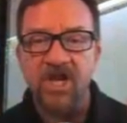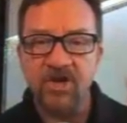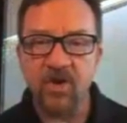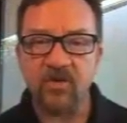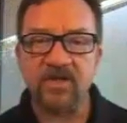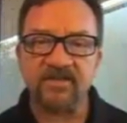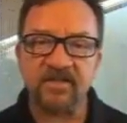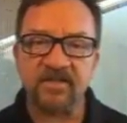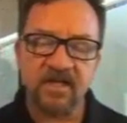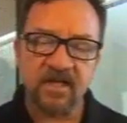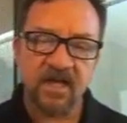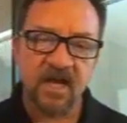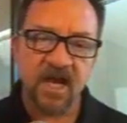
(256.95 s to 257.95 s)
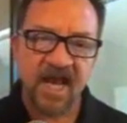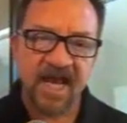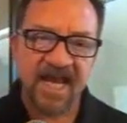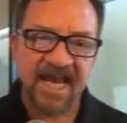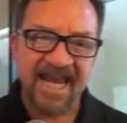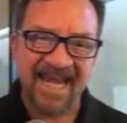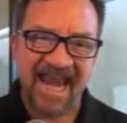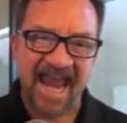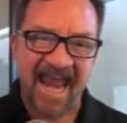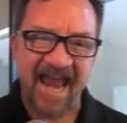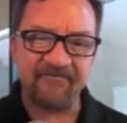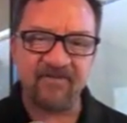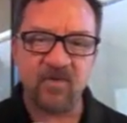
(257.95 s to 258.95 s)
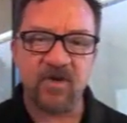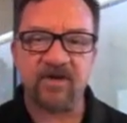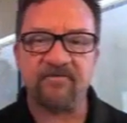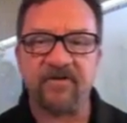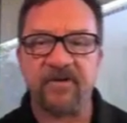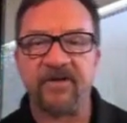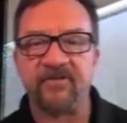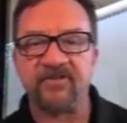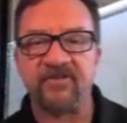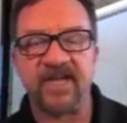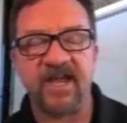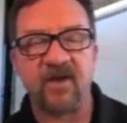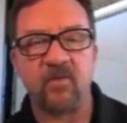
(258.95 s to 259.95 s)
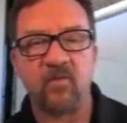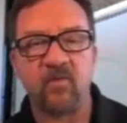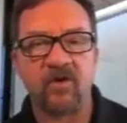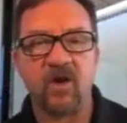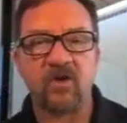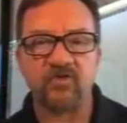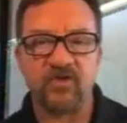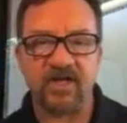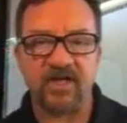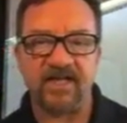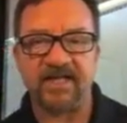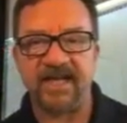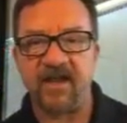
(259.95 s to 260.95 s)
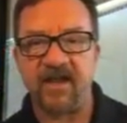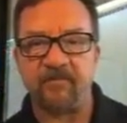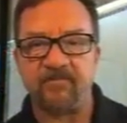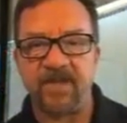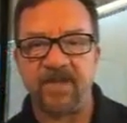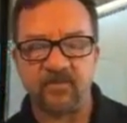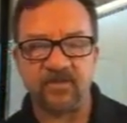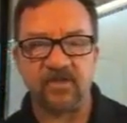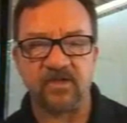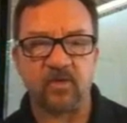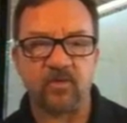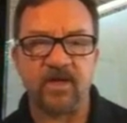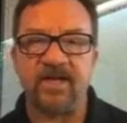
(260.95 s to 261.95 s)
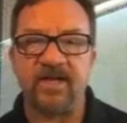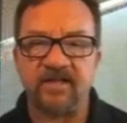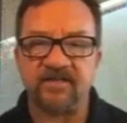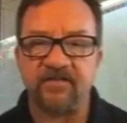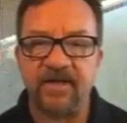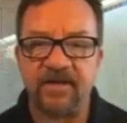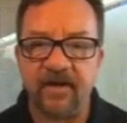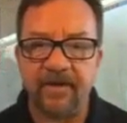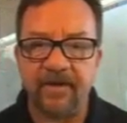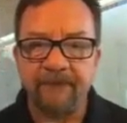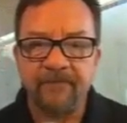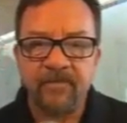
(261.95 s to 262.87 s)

Notice in every one of our areas now, we're all trending down. That's what the little red dots mean, right?